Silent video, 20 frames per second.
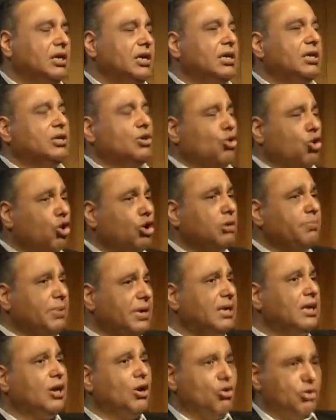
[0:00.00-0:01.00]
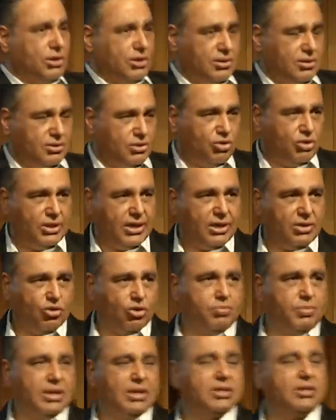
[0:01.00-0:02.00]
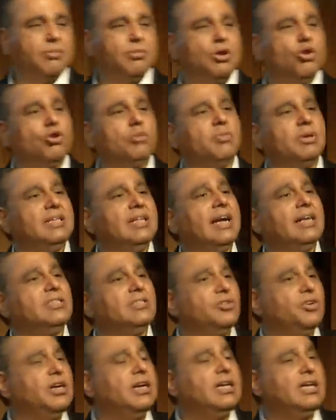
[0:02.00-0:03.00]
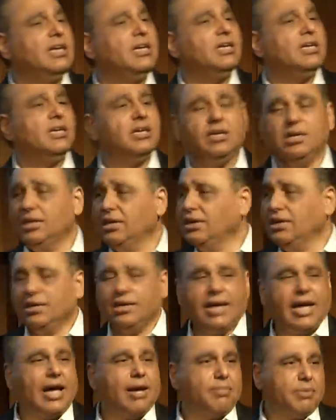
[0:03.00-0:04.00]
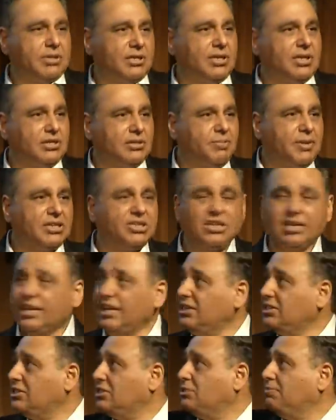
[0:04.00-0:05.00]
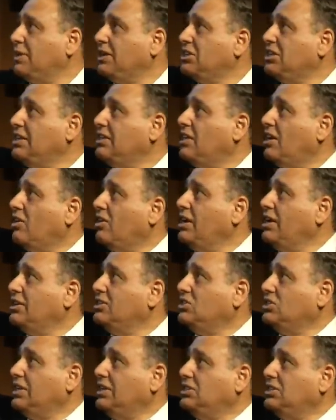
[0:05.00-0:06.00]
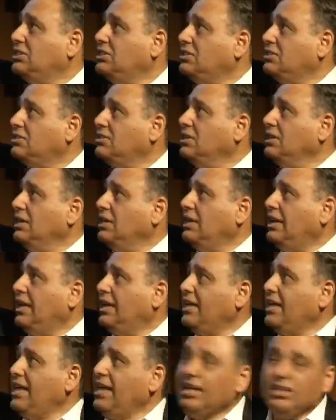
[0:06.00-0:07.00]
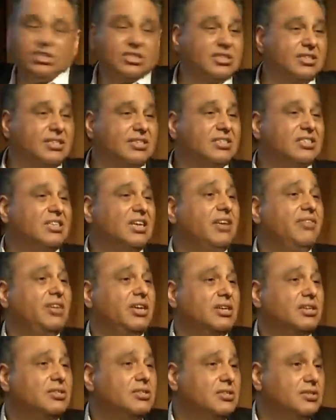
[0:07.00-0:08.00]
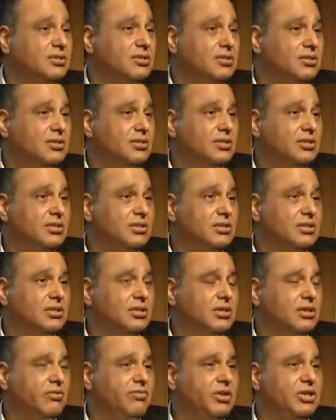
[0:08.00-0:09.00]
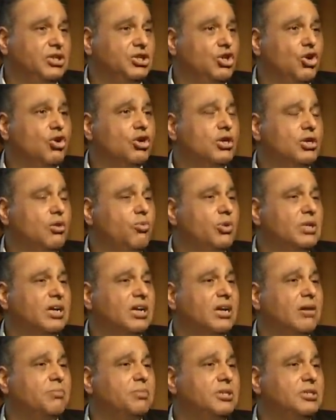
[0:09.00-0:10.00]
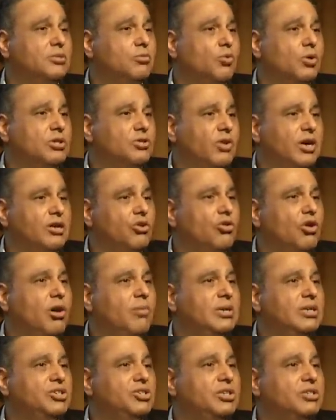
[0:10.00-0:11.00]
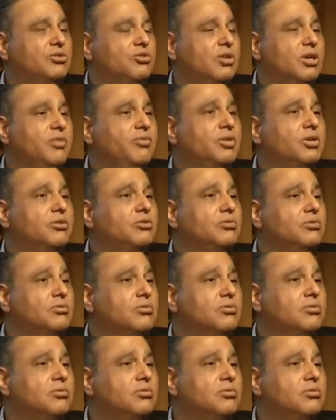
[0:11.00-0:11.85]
It could be loan. So there could be some loan, but that's really happens in a special case, especially in early stages, like angels and savings, when you don't know what the company is worth. So I don't know how many shares to give you.